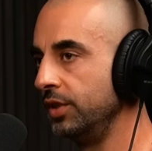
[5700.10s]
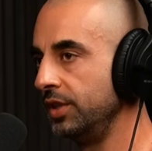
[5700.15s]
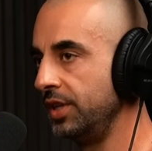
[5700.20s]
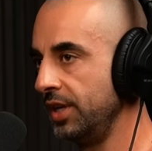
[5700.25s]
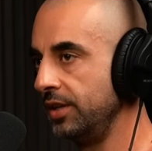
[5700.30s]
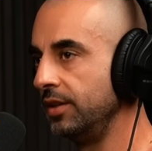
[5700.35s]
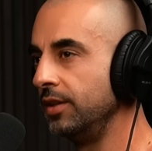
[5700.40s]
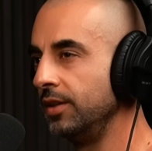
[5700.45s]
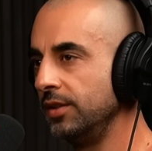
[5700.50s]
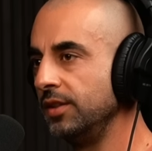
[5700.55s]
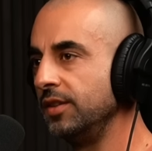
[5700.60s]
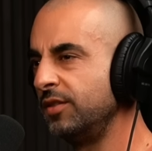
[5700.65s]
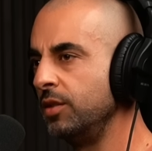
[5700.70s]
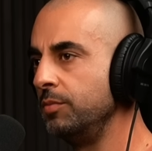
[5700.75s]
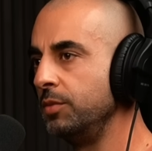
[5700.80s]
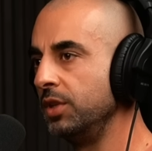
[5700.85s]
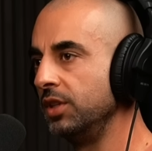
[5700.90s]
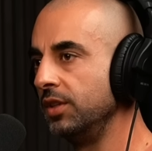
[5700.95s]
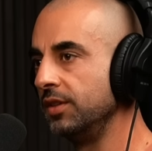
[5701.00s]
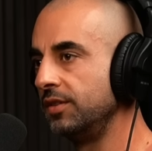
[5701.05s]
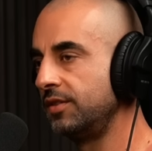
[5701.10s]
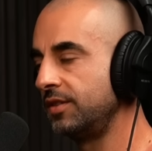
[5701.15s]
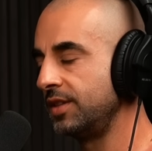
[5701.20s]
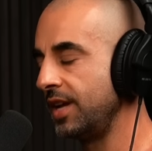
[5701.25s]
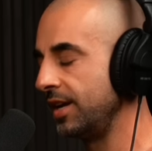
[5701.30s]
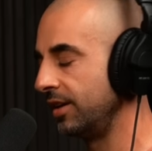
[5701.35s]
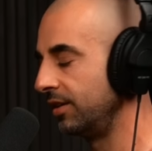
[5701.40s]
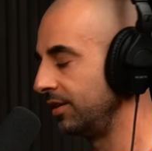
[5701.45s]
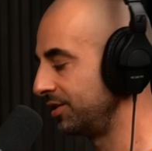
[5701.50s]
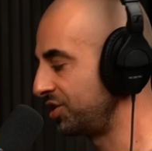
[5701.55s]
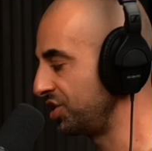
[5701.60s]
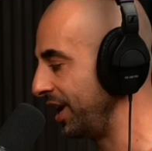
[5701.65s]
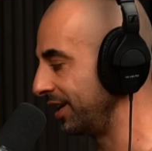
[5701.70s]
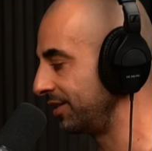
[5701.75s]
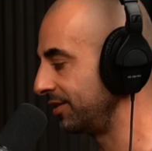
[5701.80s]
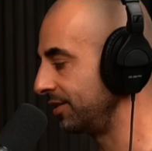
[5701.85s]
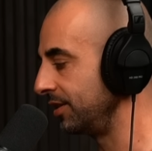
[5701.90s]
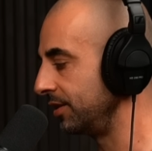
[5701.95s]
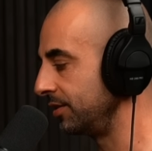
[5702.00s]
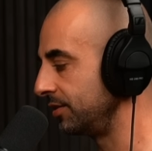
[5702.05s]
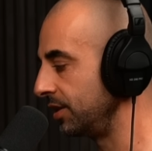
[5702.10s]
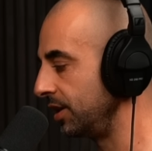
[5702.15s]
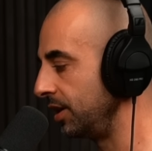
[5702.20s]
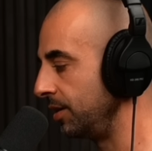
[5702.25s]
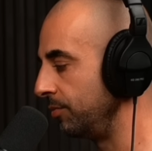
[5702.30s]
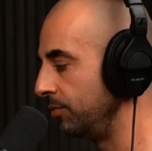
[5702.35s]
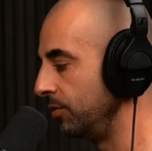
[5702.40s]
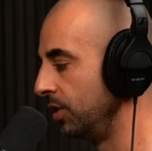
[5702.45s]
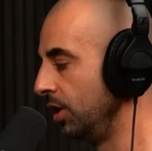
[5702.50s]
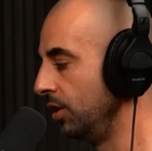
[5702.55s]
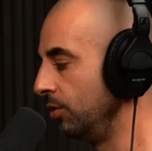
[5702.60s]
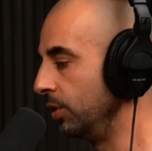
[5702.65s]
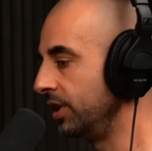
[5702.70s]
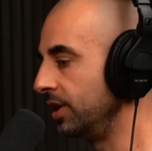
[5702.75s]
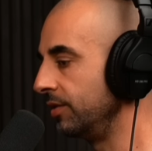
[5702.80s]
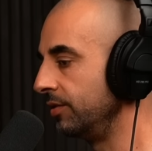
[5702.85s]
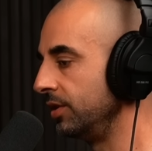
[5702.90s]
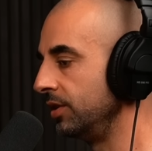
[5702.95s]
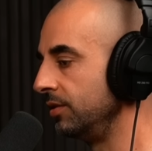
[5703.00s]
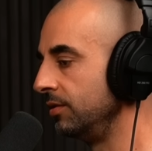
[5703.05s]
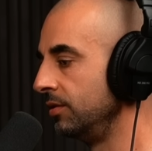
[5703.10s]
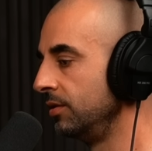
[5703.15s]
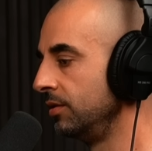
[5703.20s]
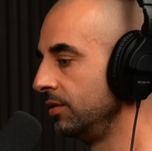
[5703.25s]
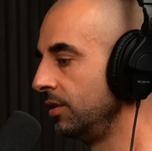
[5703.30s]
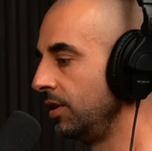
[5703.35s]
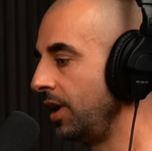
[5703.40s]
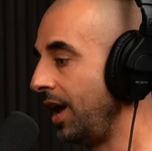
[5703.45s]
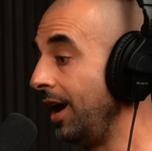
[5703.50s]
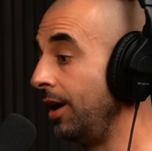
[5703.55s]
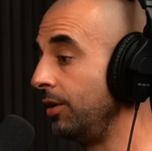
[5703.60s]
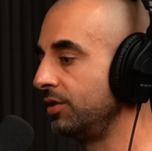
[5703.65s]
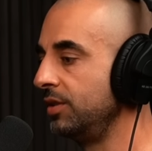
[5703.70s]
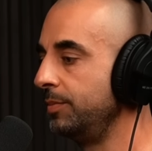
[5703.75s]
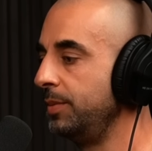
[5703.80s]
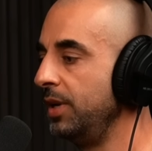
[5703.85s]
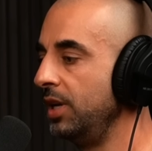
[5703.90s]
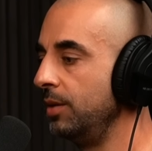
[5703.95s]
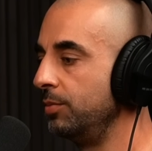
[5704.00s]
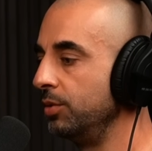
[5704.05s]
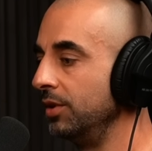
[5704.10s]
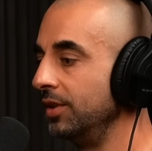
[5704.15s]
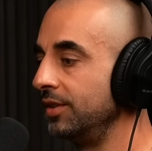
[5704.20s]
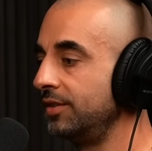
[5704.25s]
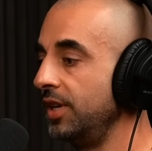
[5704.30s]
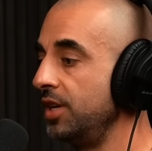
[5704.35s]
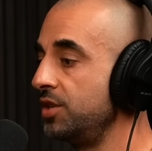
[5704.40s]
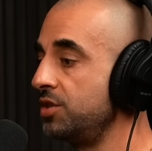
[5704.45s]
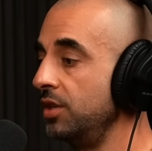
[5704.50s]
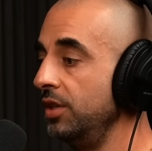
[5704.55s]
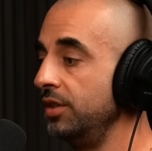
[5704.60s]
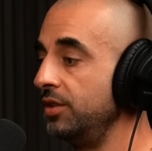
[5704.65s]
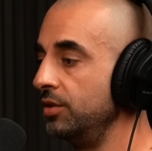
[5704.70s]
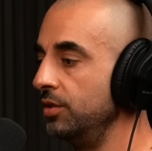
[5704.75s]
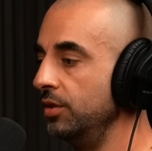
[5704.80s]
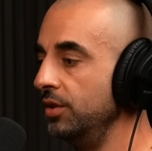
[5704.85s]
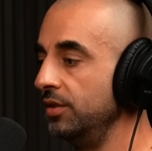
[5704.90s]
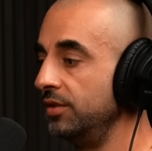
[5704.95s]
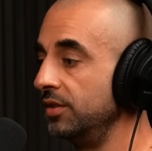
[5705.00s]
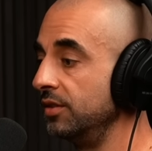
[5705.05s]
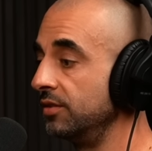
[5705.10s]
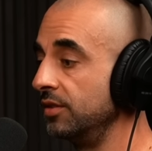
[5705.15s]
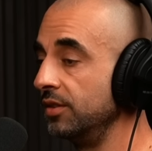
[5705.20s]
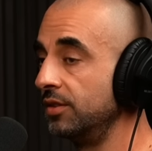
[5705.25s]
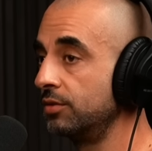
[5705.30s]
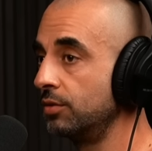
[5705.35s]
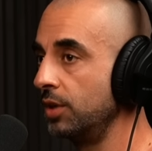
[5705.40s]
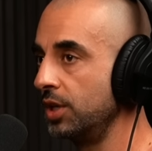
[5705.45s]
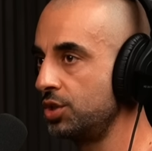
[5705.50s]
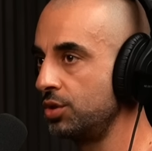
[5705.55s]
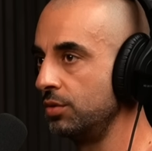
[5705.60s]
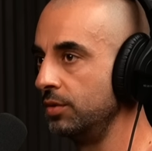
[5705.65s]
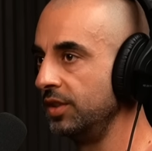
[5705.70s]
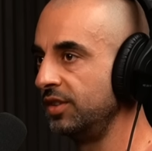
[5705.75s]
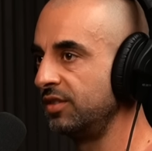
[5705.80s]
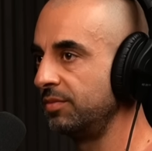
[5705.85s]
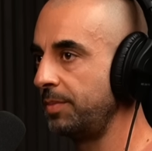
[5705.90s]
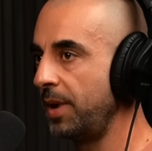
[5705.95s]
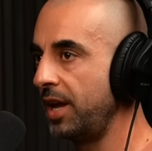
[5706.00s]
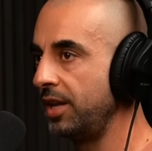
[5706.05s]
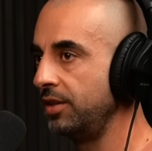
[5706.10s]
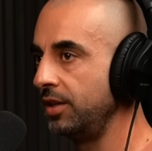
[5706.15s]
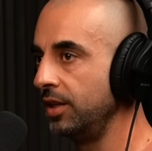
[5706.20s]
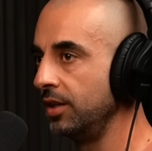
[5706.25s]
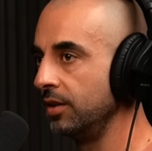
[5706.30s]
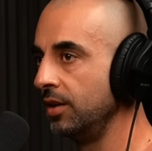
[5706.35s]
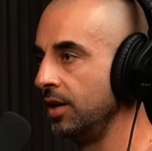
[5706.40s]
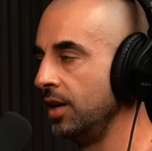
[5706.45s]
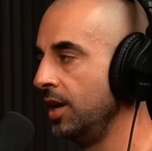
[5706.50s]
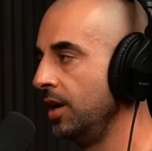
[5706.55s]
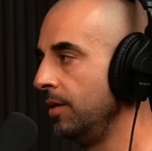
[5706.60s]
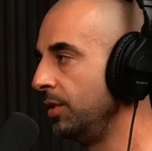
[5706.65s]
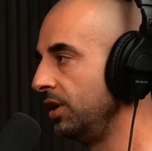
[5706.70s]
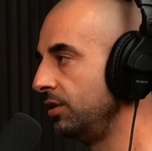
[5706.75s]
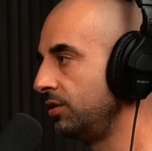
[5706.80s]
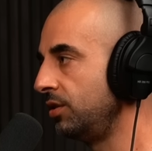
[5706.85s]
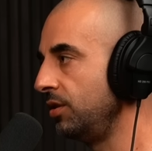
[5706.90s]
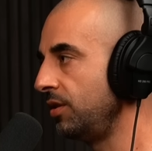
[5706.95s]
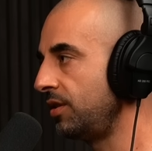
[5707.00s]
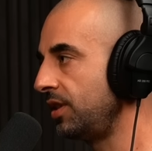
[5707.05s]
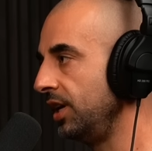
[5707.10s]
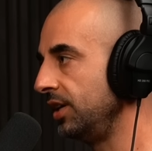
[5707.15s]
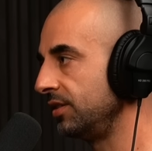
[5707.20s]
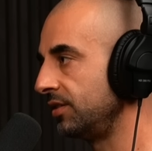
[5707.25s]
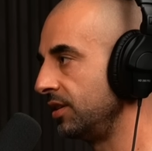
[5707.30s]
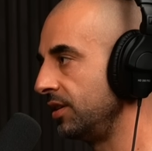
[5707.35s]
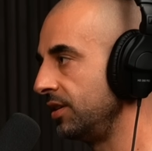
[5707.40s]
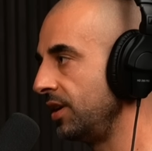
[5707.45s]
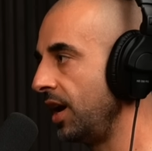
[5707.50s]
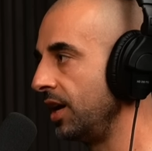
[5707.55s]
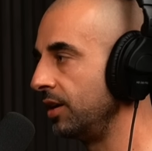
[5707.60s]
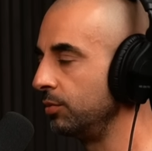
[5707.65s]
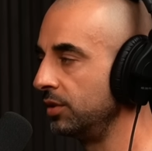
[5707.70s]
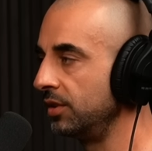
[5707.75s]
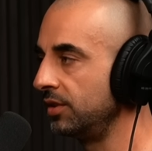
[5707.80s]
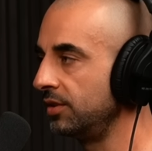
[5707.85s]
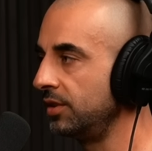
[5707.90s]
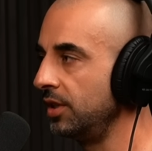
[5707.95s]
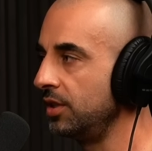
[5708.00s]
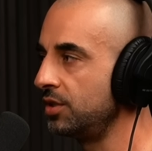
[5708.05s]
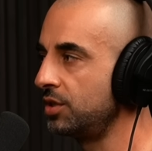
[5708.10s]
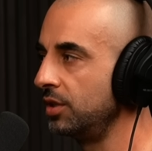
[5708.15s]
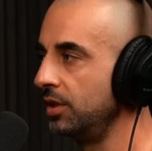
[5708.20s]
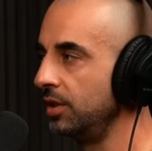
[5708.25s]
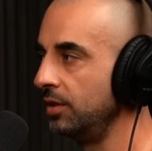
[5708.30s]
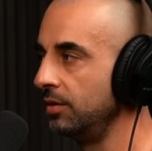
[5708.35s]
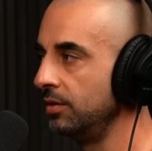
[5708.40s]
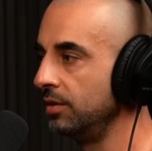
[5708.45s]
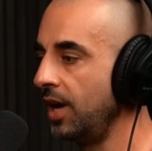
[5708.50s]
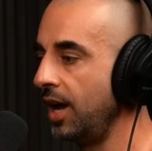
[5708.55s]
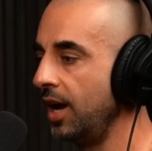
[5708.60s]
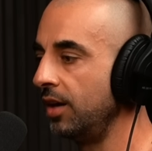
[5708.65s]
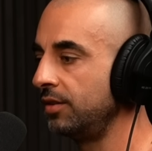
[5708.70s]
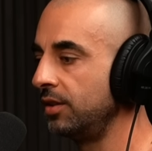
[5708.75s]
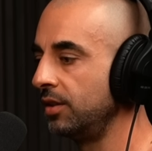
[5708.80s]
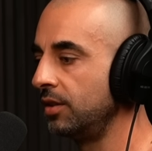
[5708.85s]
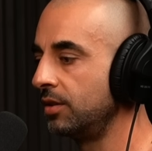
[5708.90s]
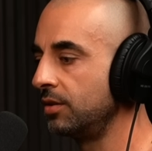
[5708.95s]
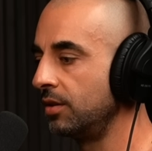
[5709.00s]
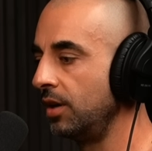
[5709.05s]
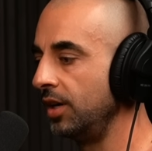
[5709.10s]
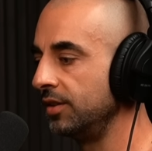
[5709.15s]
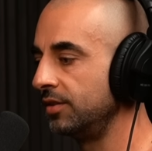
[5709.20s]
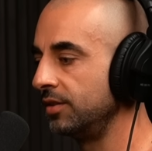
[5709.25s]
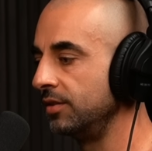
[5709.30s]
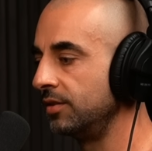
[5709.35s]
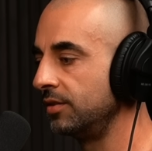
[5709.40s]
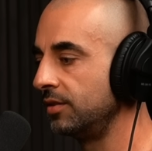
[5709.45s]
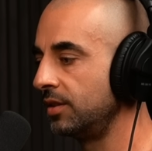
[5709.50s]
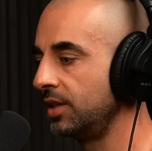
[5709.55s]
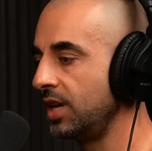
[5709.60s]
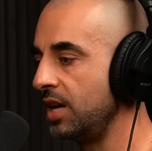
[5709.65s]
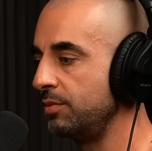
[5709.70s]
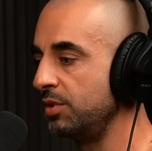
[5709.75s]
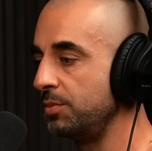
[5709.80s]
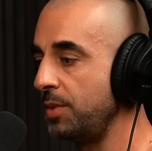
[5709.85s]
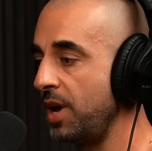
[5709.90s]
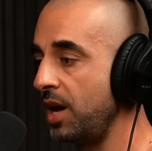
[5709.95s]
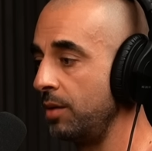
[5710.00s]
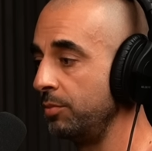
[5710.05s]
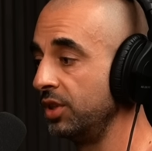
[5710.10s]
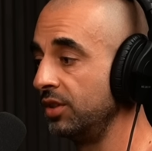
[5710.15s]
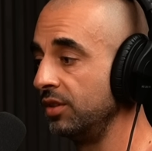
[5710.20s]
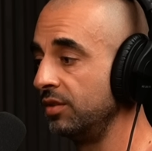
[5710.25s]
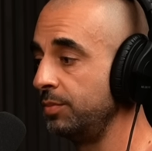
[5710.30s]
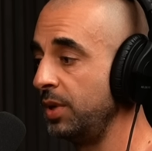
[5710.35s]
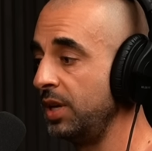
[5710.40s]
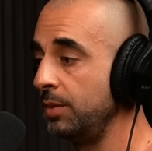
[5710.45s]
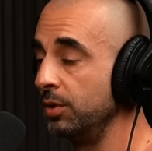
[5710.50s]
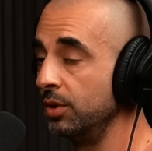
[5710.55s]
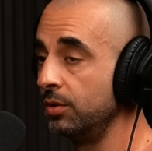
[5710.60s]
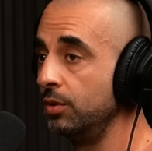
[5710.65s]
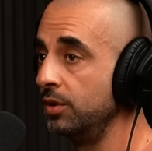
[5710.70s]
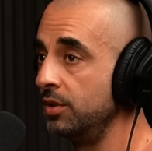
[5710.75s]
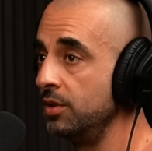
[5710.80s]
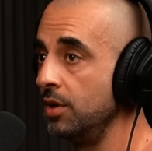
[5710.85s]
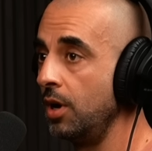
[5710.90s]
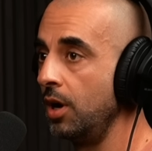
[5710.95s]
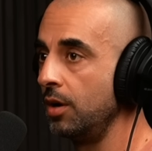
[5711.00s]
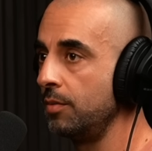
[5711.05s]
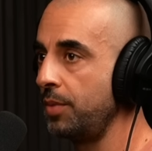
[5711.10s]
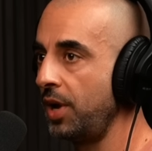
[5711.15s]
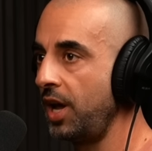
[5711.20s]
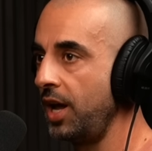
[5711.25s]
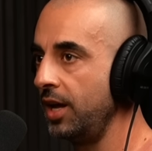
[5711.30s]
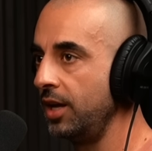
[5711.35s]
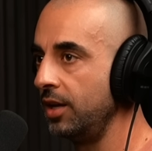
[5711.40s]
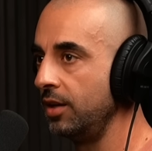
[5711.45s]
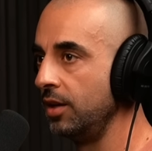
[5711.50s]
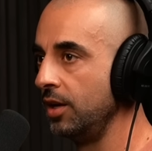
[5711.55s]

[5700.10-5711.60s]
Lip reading: and the stimulus checks that were given out to people essentially to use as discretionary spending. But in 2008, where essentially the housing crisis came about because people could not pay